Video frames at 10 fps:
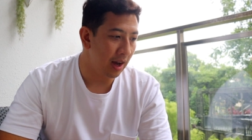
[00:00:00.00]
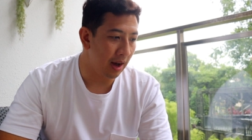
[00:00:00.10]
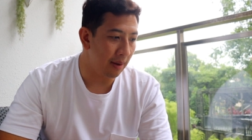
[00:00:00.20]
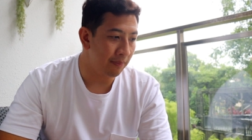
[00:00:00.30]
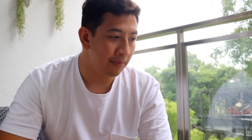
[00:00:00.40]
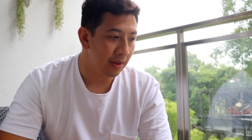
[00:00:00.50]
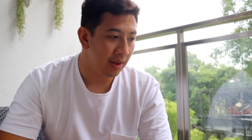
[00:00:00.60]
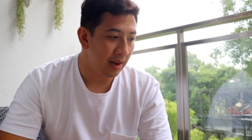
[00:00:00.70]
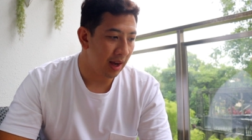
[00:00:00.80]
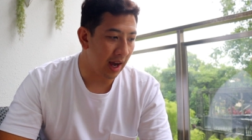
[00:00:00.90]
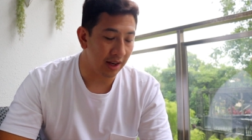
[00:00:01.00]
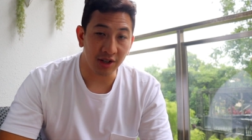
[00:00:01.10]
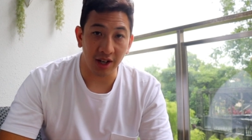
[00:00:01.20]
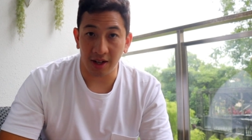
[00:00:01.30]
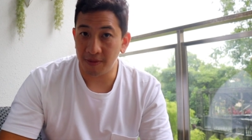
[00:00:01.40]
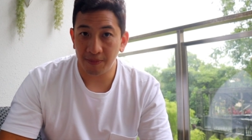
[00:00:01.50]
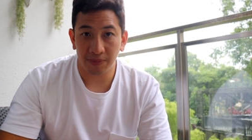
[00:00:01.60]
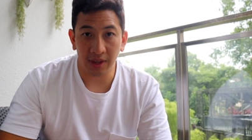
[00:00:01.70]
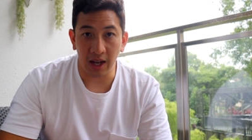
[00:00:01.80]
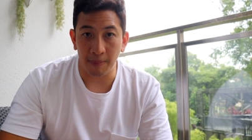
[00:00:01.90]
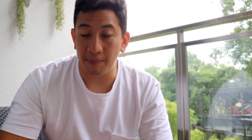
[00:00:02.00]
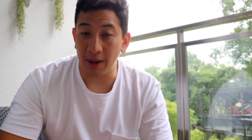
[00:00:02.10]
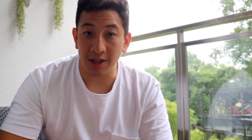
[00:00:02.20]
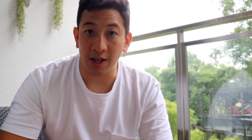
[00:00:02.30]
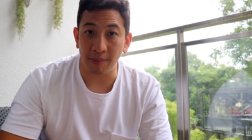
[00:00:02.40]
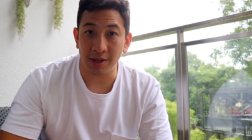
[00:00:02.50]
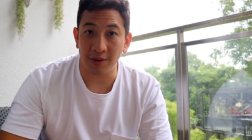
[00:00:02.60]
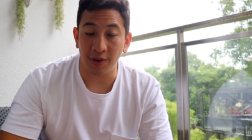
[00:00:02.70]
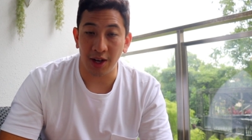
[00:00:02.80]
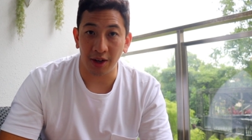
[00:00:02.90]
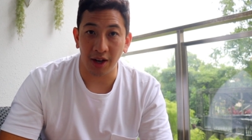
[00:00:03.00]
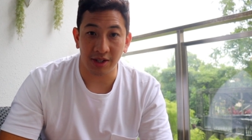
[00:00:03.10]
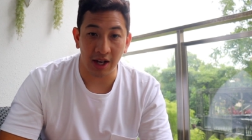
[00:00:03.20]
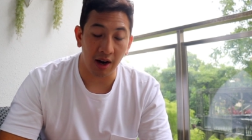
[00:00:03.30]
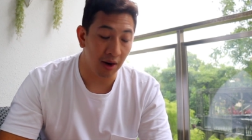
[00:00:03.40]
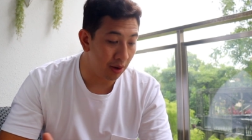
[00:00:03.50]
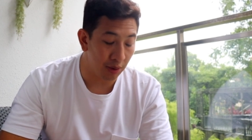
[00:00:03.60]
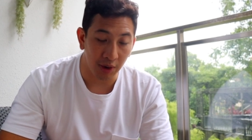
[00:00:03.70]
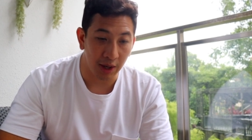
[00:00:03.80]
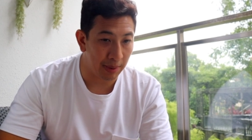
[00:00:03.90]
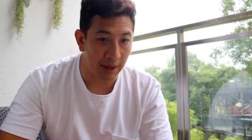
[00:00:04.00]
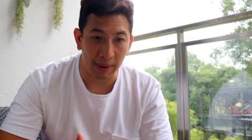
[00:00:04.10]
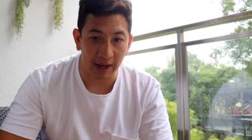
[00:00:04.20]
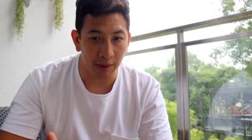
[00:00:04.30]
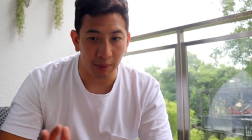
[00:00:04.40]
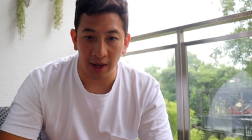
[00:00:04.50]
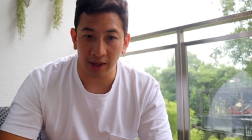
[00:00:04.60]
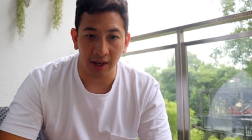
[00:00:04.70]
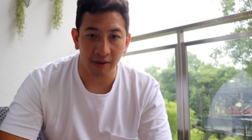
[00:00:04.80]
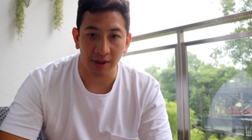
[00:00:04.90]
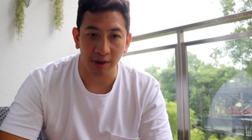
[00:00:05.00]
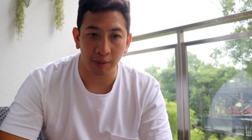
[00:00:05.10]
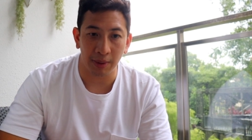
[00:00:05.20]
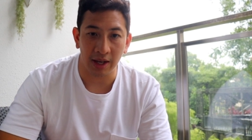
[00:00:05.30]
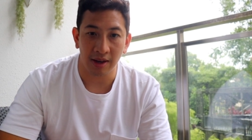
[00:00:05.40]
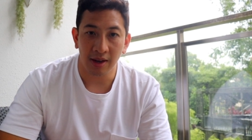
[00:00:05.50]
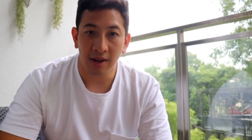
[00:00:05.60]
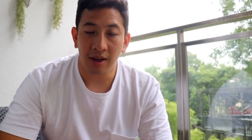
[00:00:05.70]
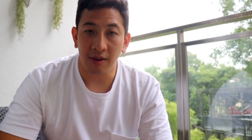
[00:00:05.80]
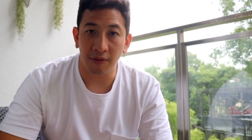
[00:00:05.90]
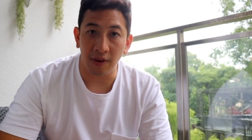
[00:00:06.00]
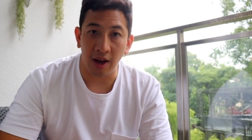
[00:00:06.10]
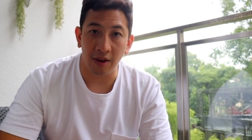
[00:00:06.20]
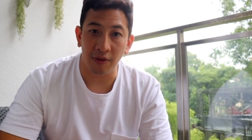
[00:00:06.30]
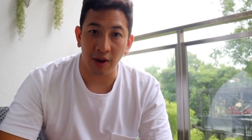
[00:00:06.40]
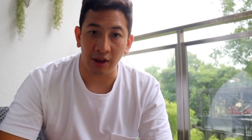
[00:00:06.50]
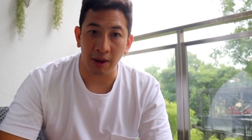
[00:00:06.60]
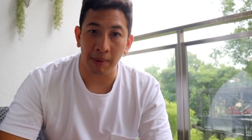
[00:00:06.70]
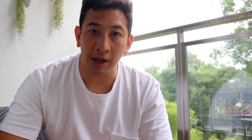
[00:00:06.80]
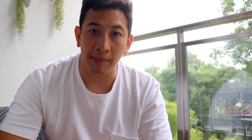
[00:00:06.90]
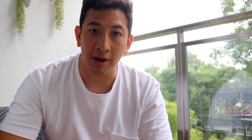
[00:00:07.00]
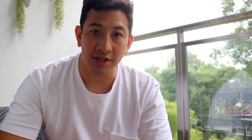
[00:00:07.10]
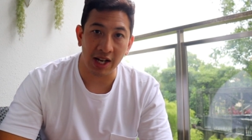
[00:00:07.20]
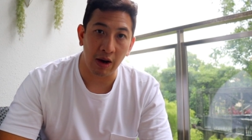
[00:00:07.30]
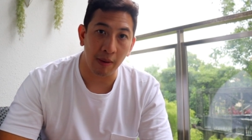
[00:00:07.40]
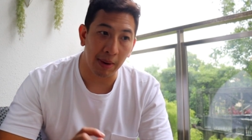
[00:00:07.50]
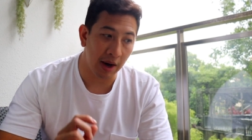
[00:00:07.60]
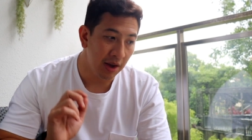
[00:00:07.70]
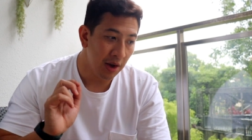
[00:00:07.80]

Um, actually and by the time this video goes out I'll already be back at work and everything will be fly, flowing at a million miles an hour but